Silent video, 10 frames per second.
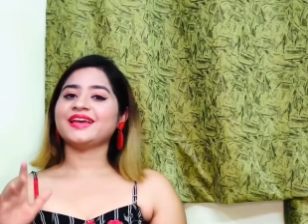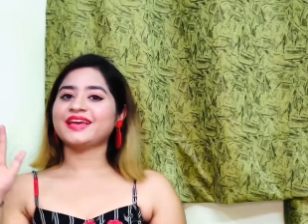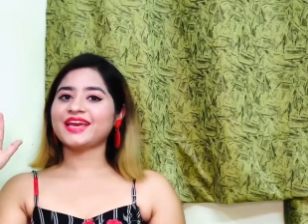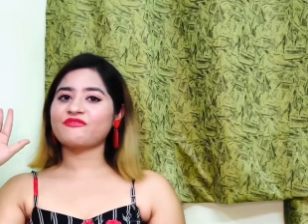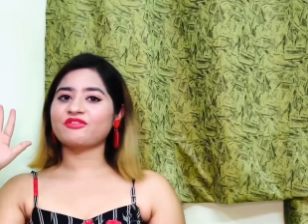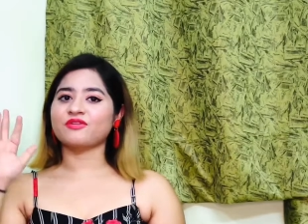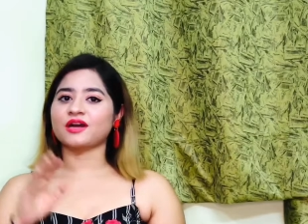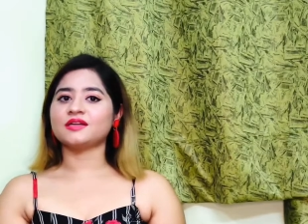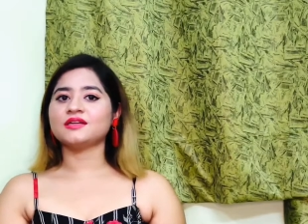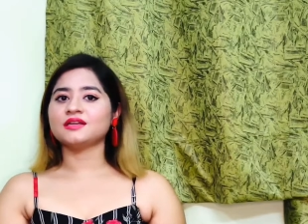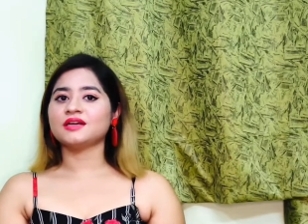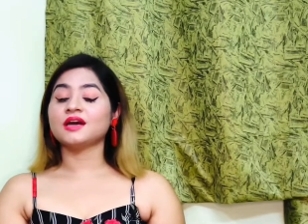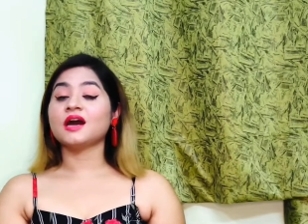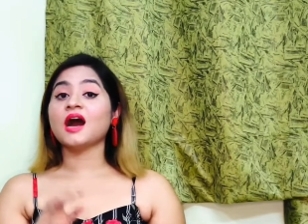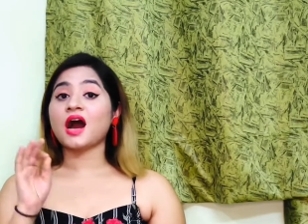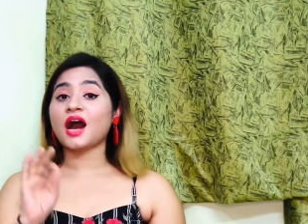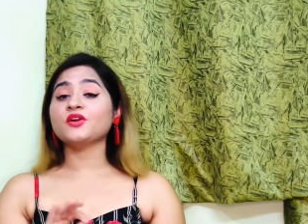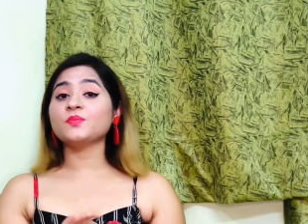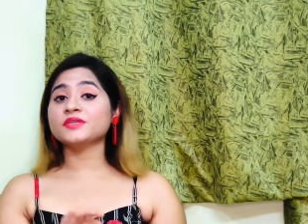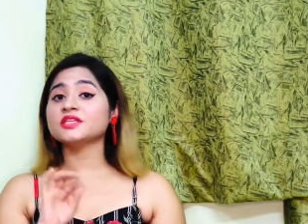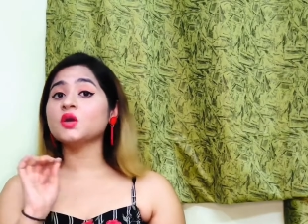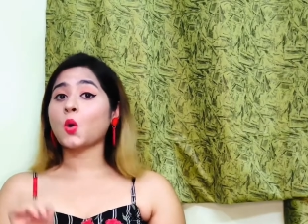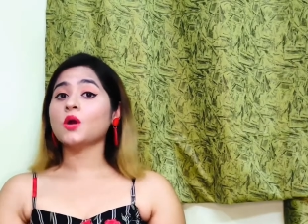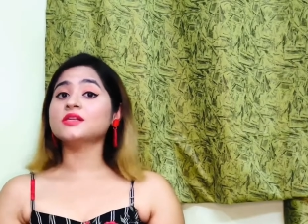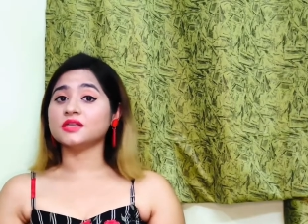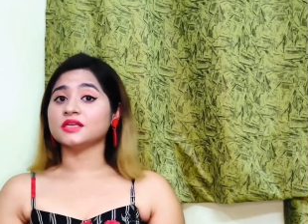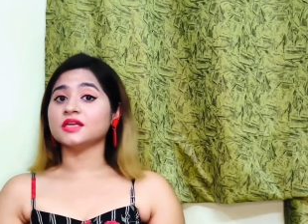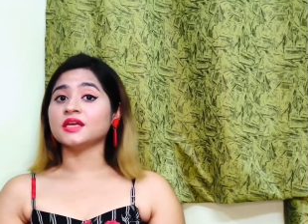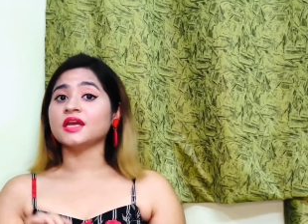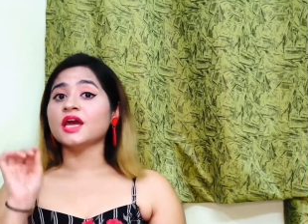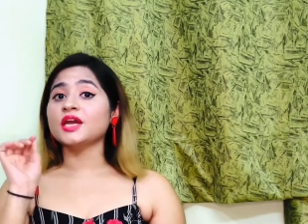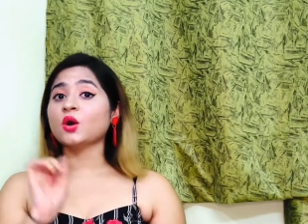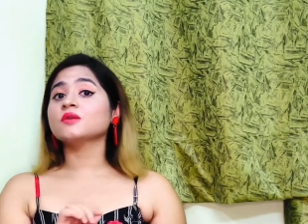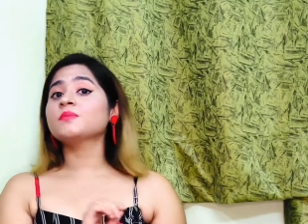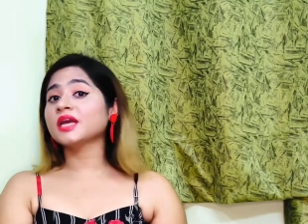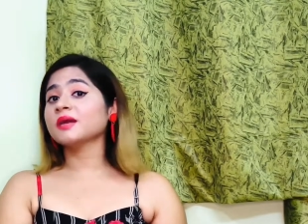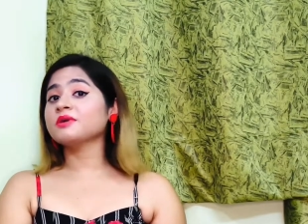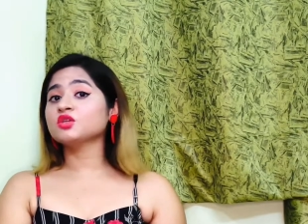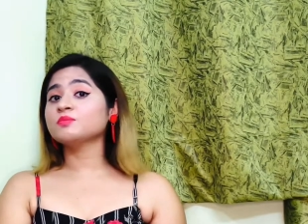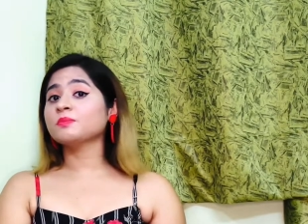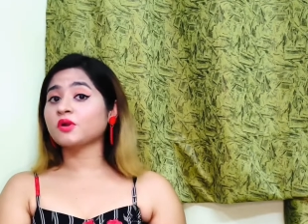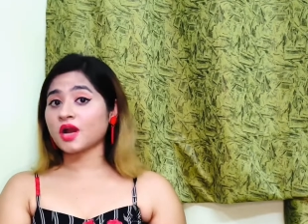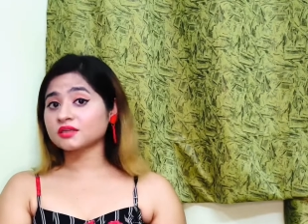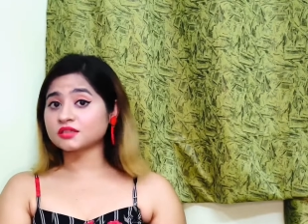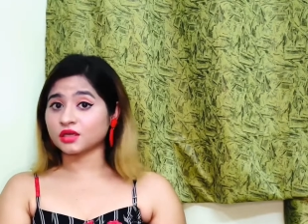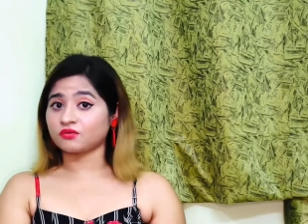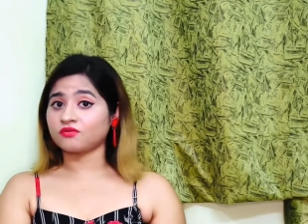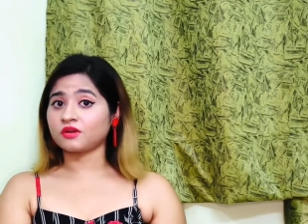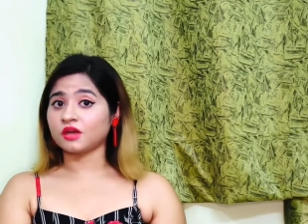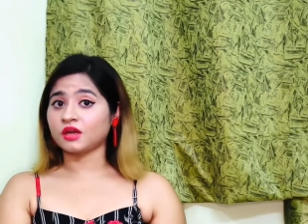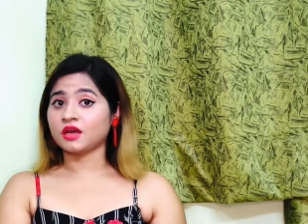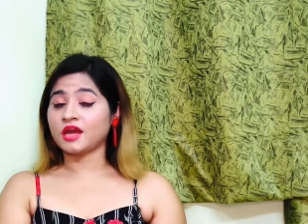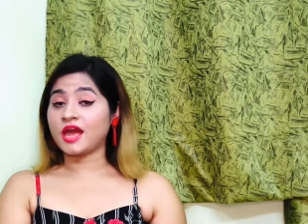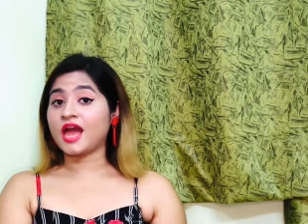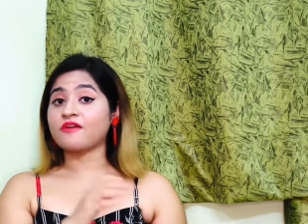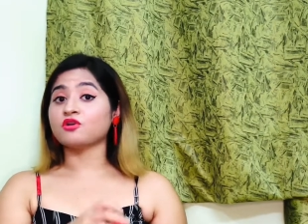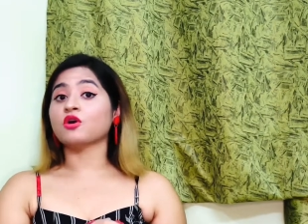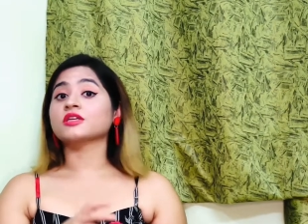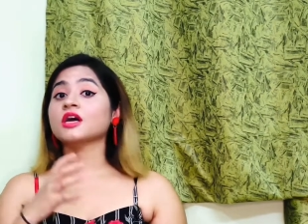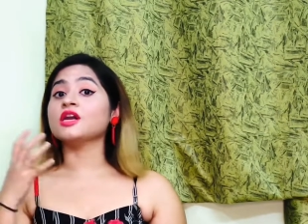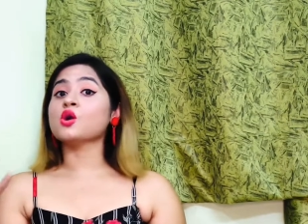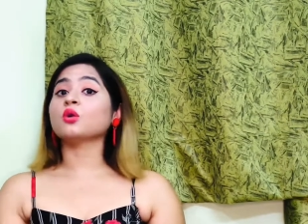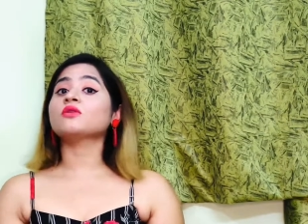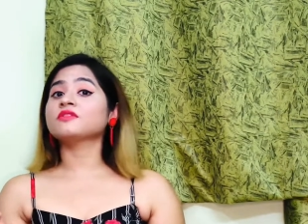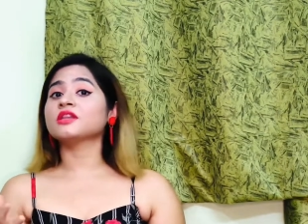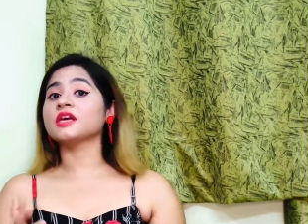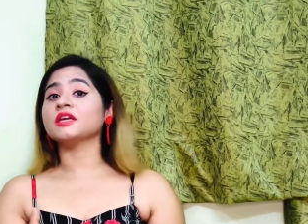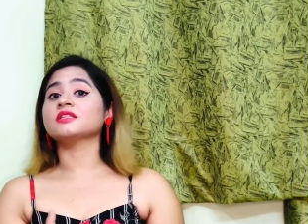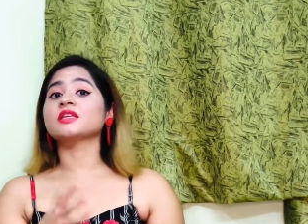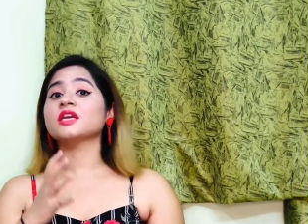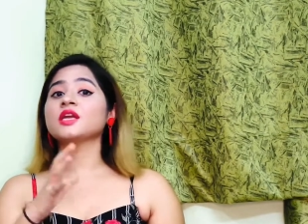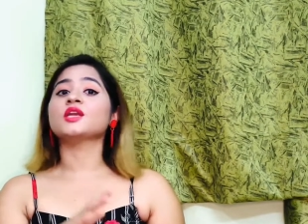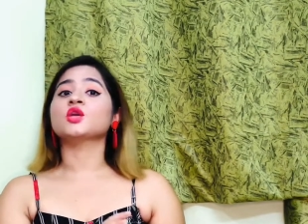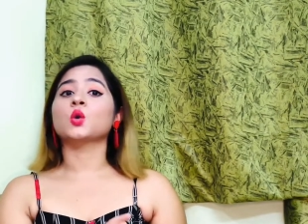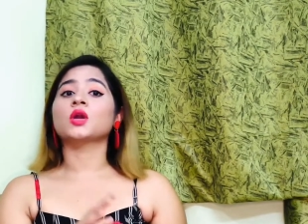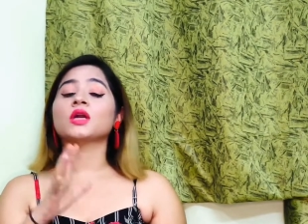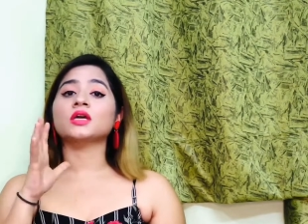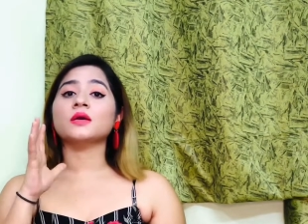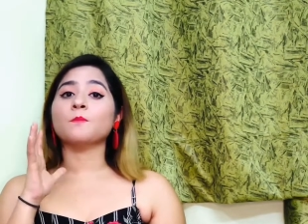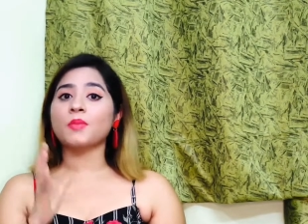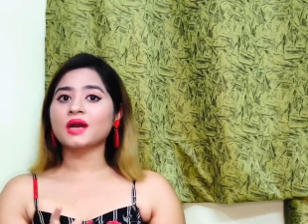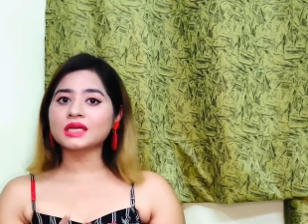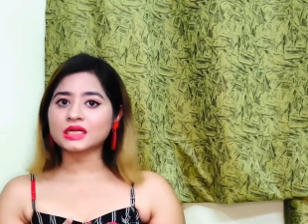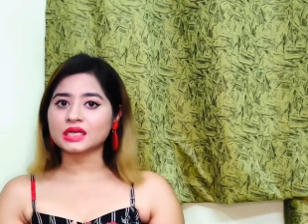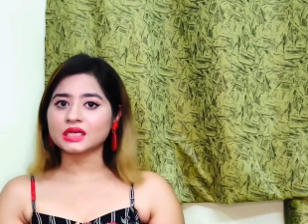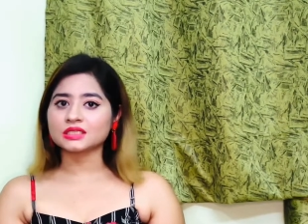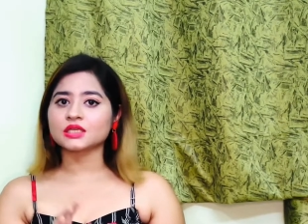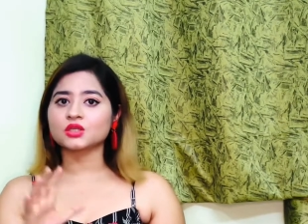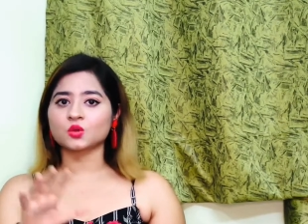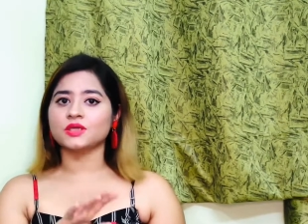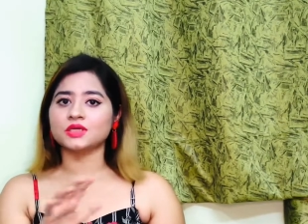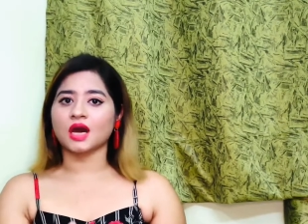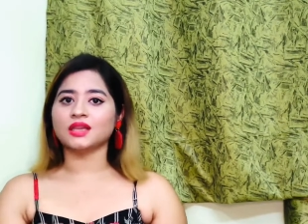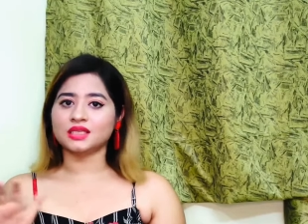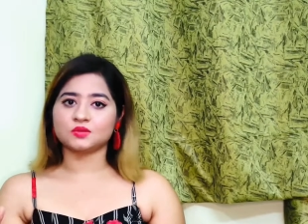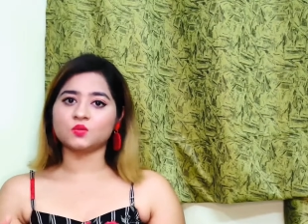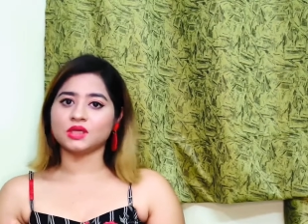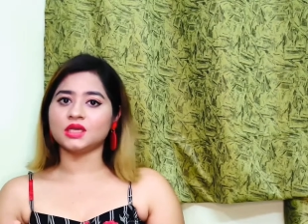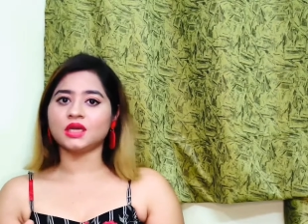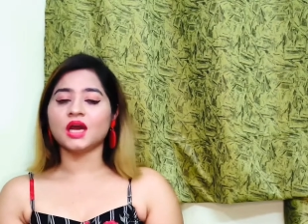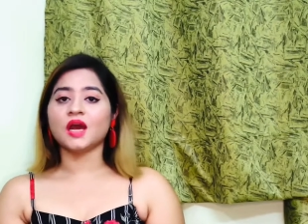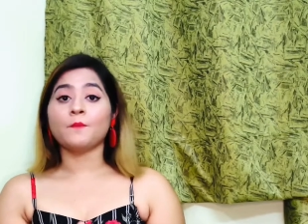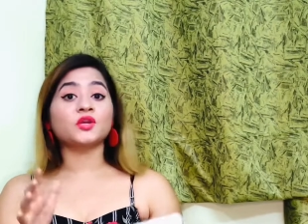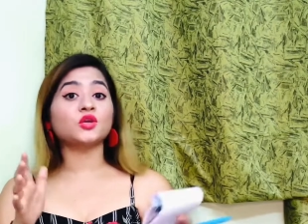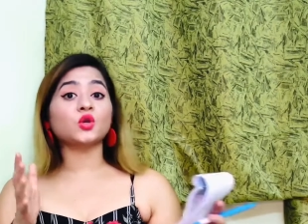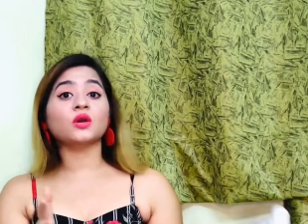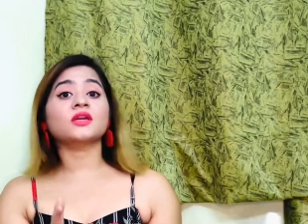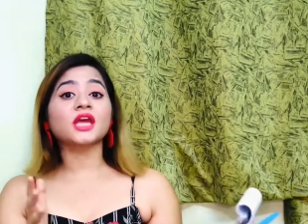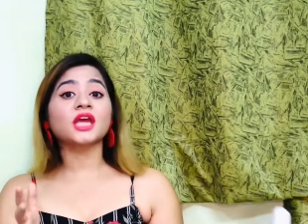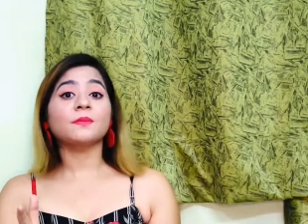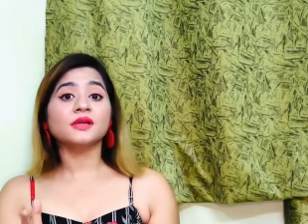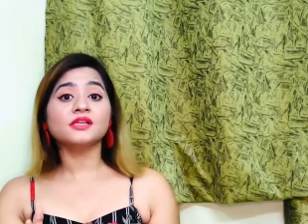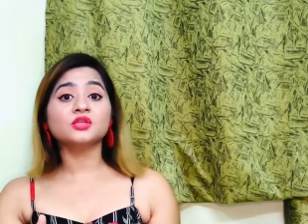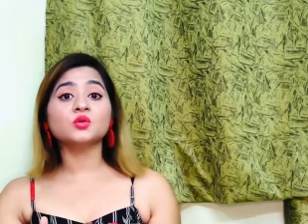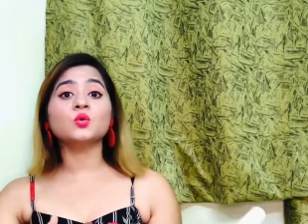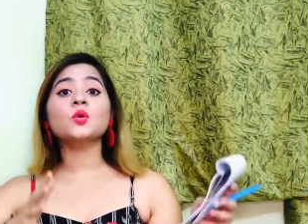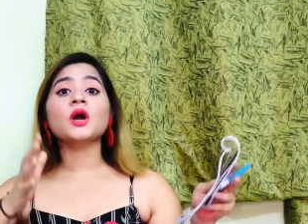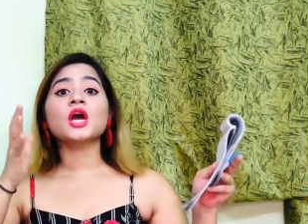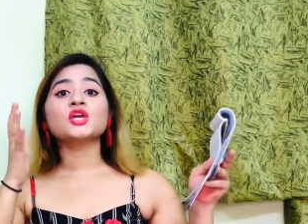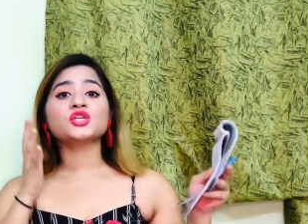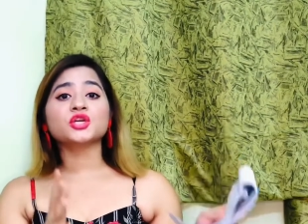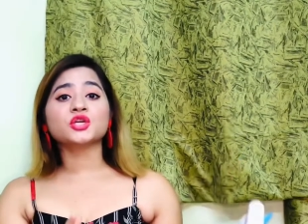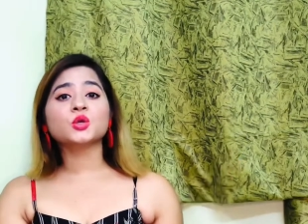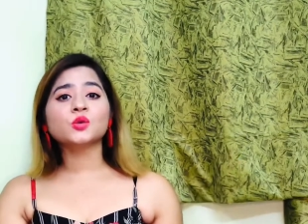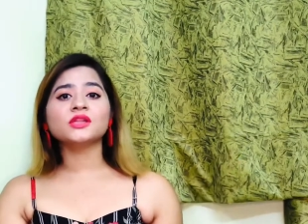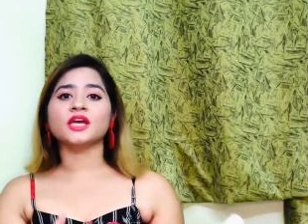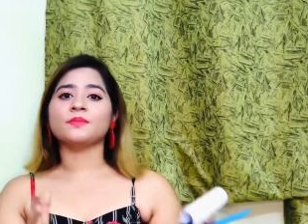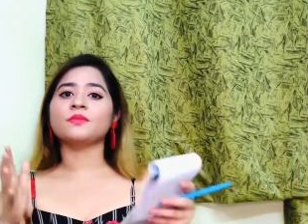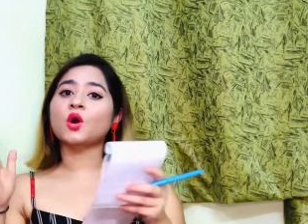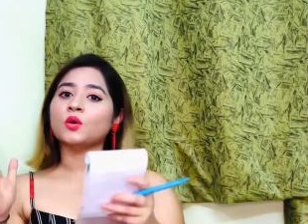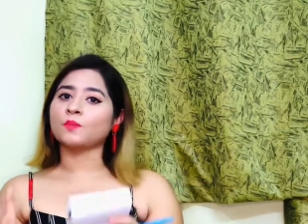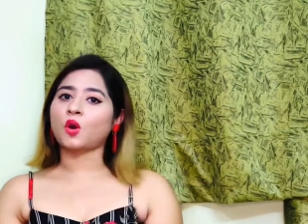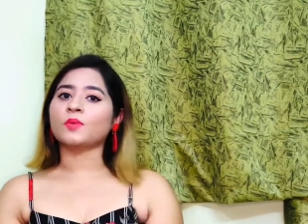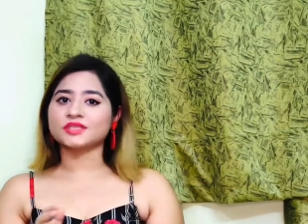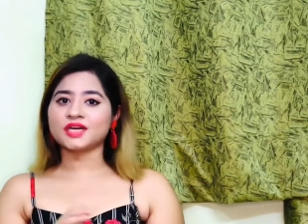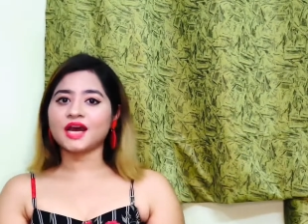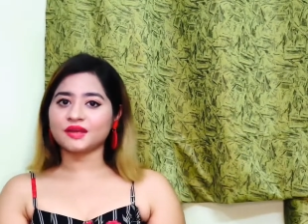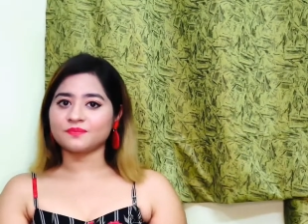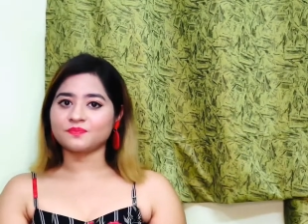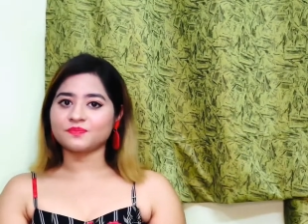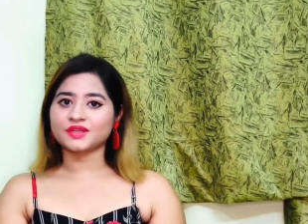Hey everyone, are you busy all day and not being able to be productive? Have you got a lot of things in your bucket list to be done this week, but you're not able to schedule them on proper time?